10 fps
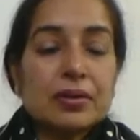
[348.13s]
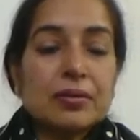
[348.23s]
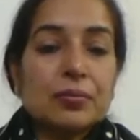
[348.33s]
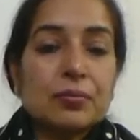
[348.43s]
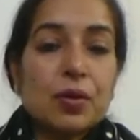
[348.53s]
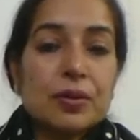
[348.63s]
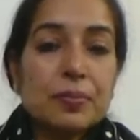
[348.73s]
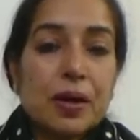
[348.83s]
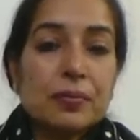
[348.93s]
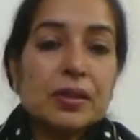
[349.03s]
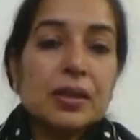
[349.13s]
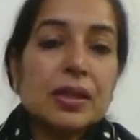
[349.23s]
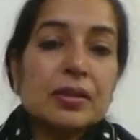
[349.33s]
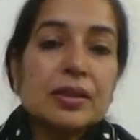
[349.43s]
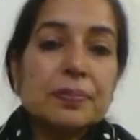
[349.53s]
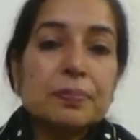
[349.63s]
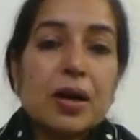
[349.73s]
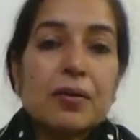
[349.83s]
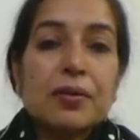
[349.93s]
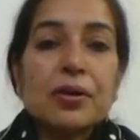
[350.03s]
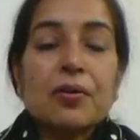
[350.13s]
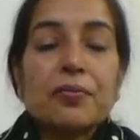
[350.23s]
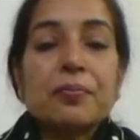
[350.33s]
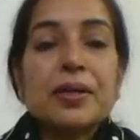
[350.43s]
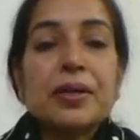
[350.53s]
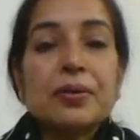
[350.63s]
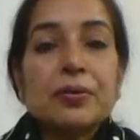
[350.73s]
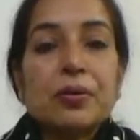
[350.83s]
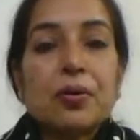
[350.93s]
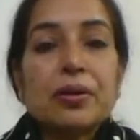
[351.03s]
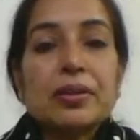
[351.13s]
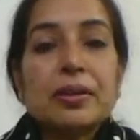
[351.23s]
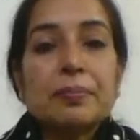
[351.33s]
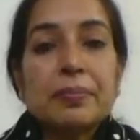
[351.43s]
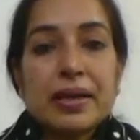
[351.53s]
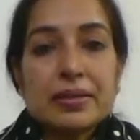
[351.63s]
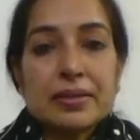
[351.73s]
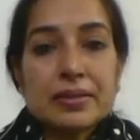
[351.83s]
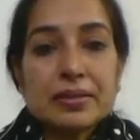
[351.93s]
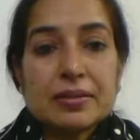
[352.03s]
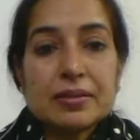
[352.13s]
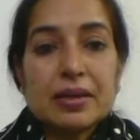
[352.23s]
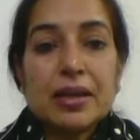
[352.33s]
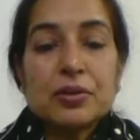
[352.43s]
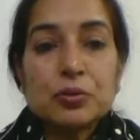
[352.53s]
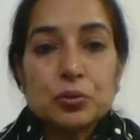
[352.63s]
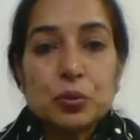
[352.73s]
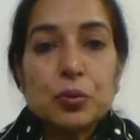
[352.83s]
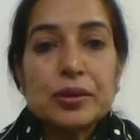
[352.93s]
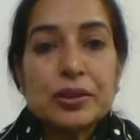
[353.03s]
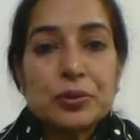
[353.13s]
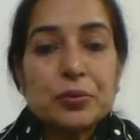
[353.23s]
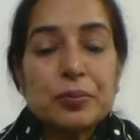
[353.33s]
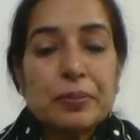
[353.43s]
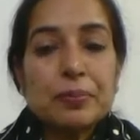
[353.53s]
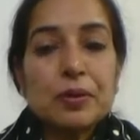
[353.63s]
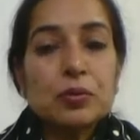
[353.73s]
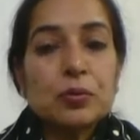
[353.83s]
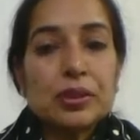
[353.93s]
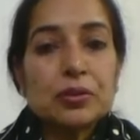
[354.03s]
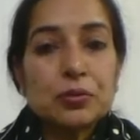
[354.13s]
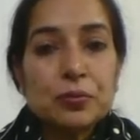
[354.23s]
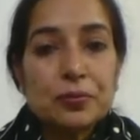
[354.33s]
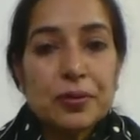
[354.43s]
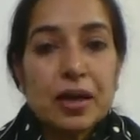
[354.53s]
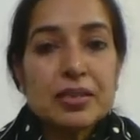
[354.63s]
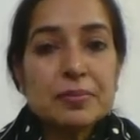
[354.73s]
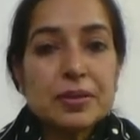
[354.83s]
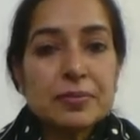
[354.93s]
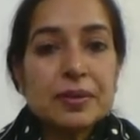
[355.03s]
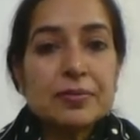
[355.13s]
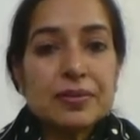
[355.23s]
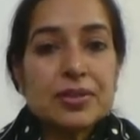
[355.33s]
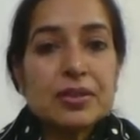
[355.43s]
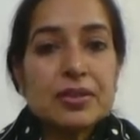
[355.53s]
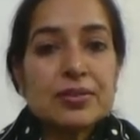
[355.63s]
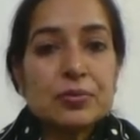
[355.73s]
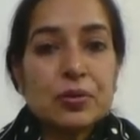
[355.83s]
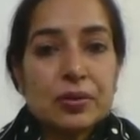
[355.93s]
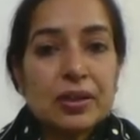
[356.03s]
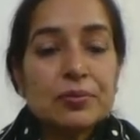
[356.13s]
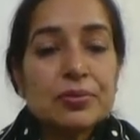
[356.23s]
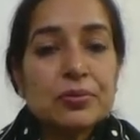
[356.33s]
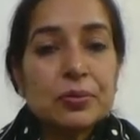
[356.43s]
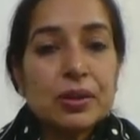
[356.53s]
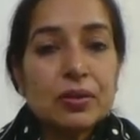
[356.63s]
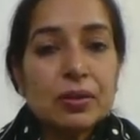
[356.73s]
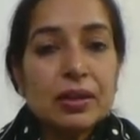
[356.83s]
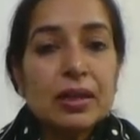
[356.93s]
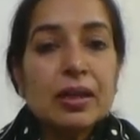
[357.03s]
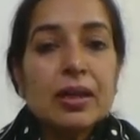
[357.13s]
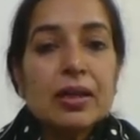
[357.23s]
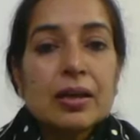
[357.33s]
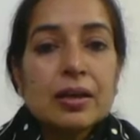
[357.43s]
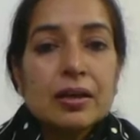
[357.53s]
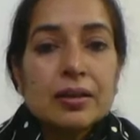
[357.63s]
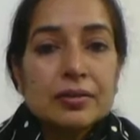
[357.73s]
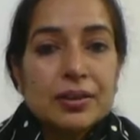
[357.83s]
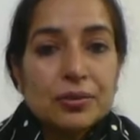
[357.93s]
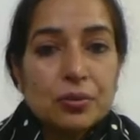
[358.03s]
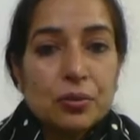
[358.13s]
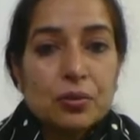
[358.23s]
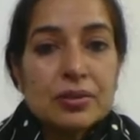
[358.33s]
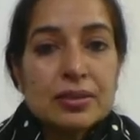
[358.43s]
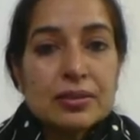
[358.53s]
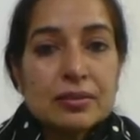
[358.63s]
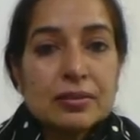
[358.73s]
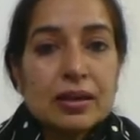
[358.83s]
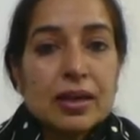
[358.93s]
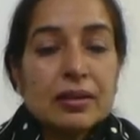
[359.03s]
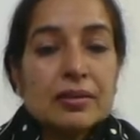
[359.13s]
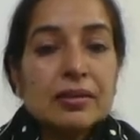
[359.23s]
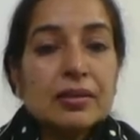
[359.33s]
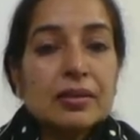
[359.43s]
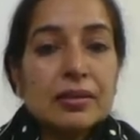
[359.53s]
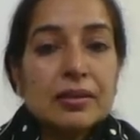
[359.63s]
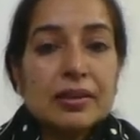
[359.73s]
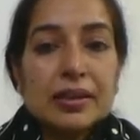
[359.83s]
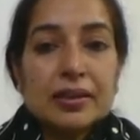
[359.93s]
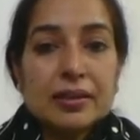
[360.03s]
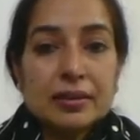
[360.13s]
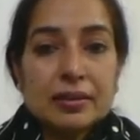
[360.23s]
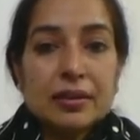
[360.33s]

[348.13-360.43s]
What power? The power of being called the best. And who were the two people, who were the two flowers between which this quarrel was going on? The rose and the lily.